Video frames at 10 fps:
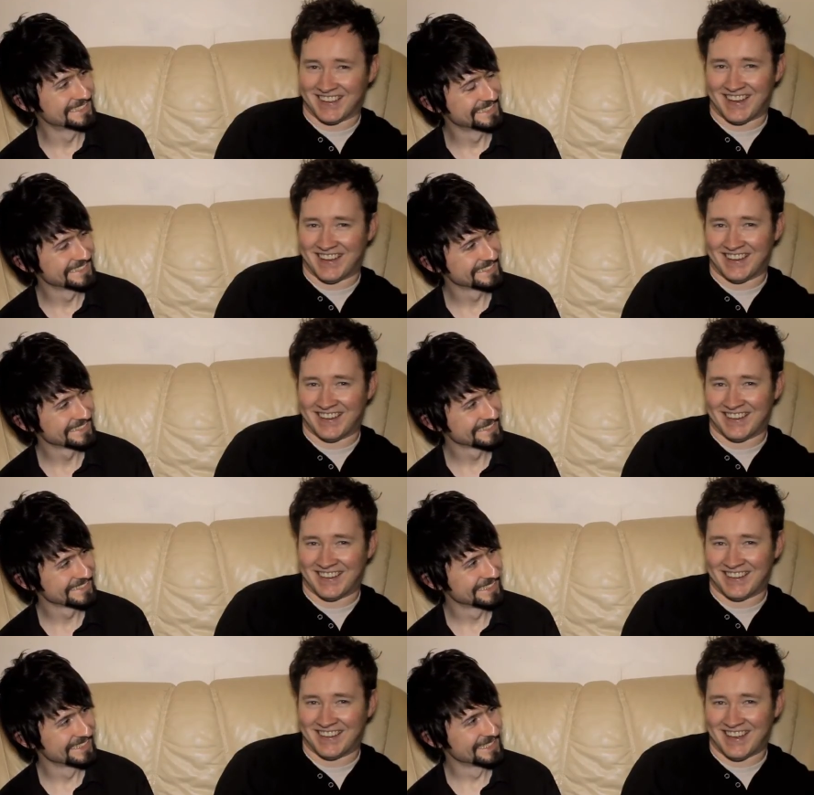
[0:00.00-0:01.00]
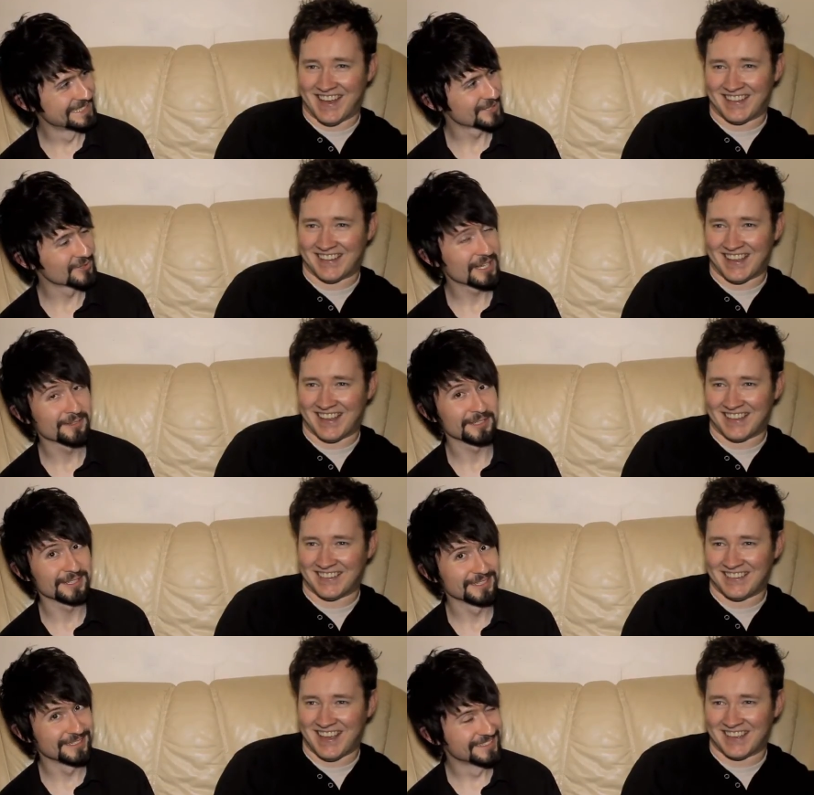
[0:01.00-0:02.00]
Speaker 1: Uh, graphic.
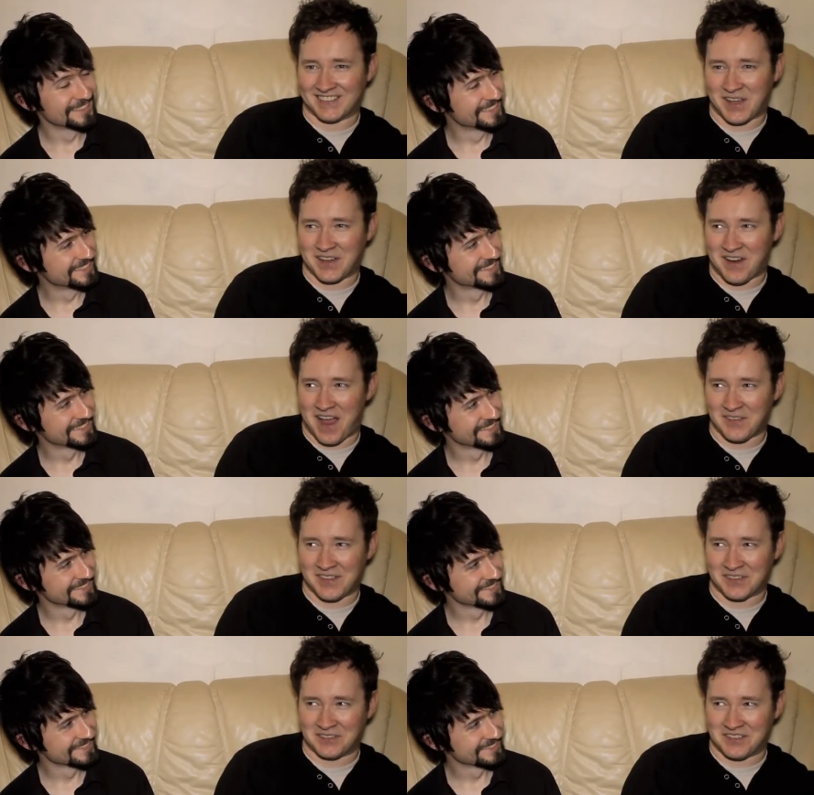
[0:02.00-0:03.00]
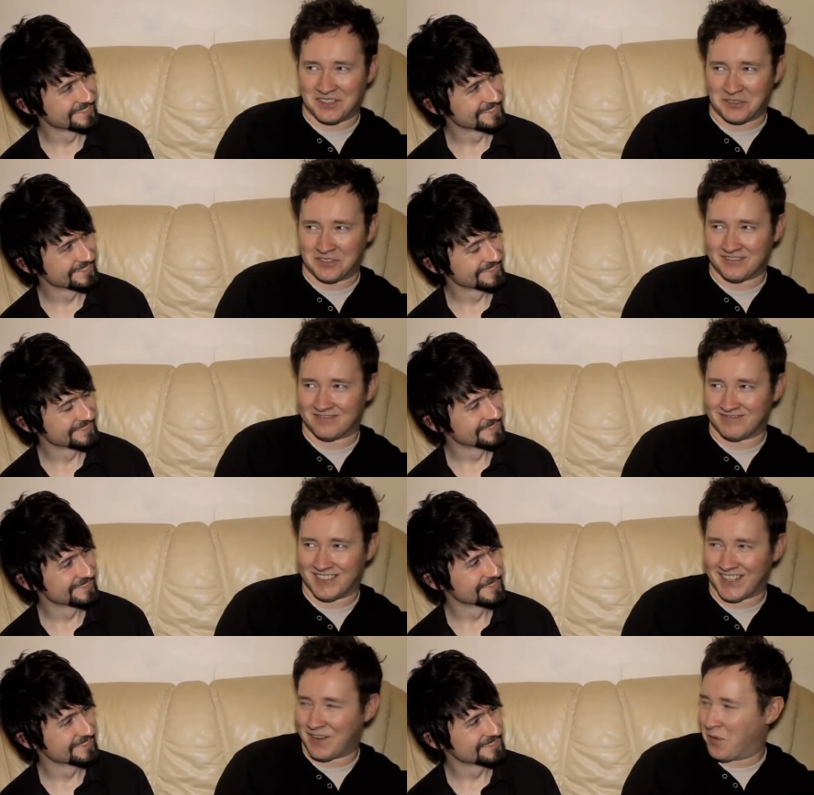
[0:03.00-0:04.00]
It, yeah, it's quite graphic. They, they don't
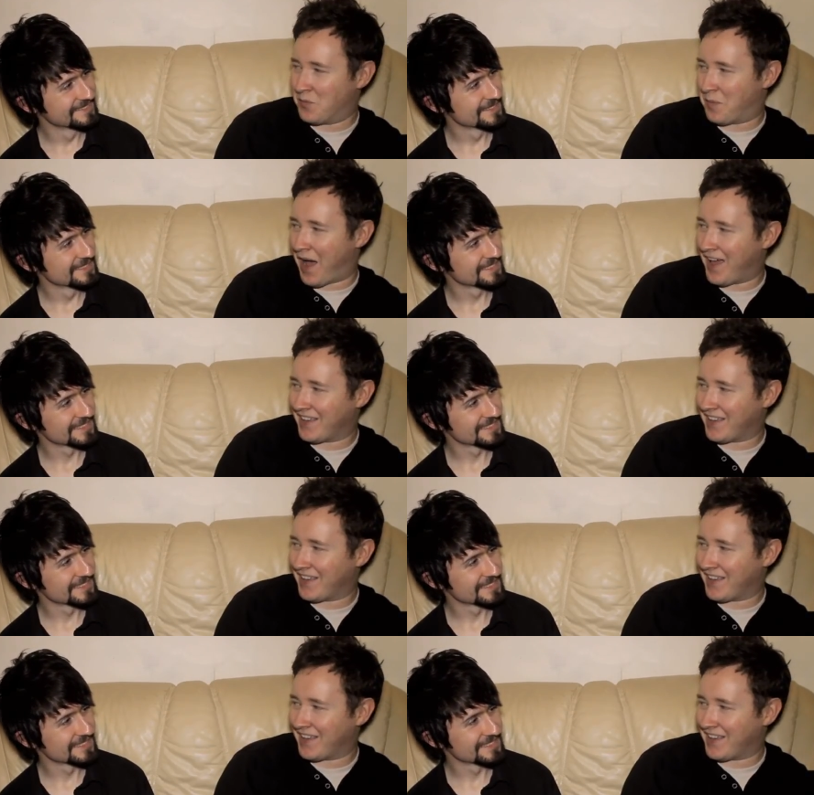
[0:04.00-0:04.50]
really hold back